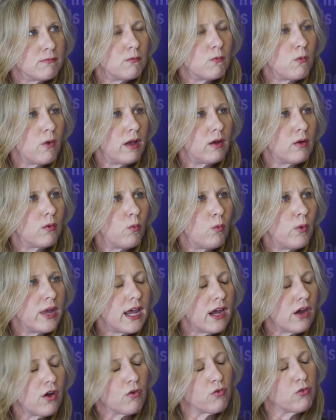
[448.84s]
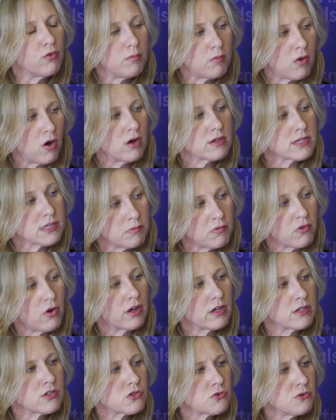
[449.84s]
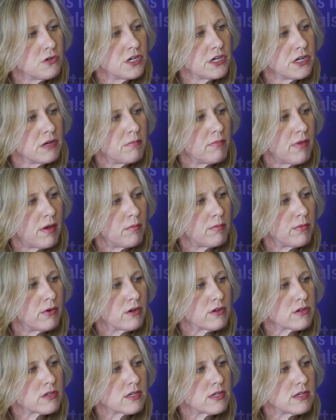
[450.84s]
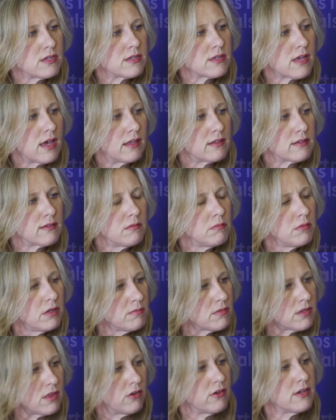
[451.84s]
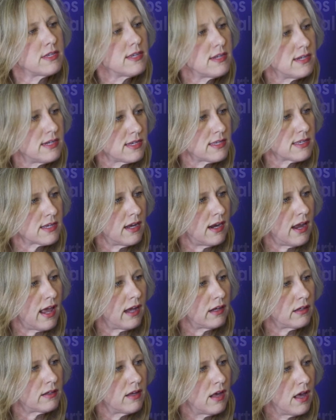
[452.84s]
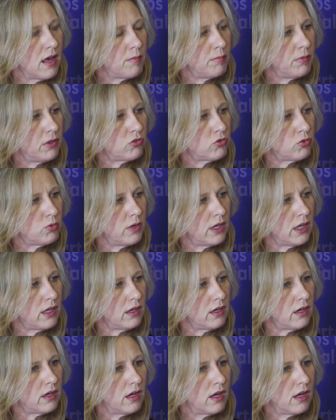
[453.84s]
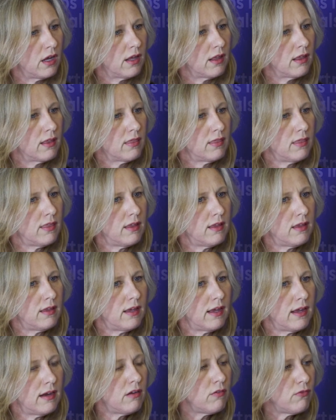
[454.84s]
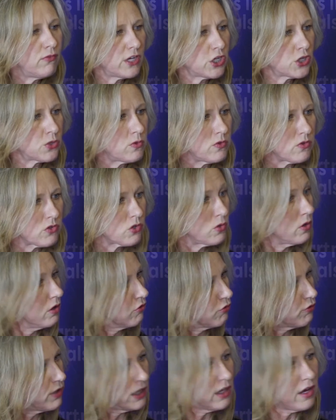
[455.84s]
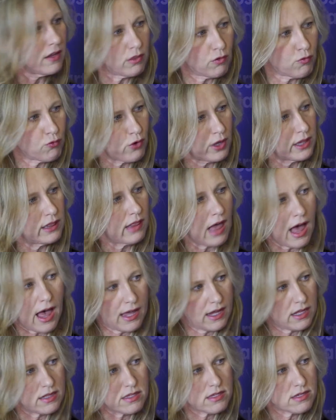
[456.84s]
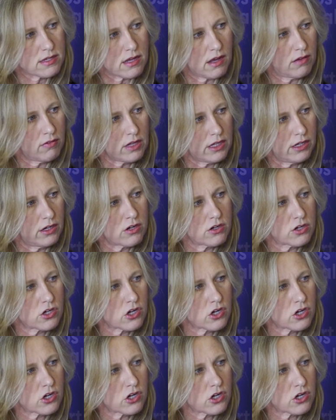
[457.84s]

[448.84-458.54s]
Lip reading: What we hear from some of our consortium members is that sometimes there is a disconnect between the individuals who are really on the front lines of clinical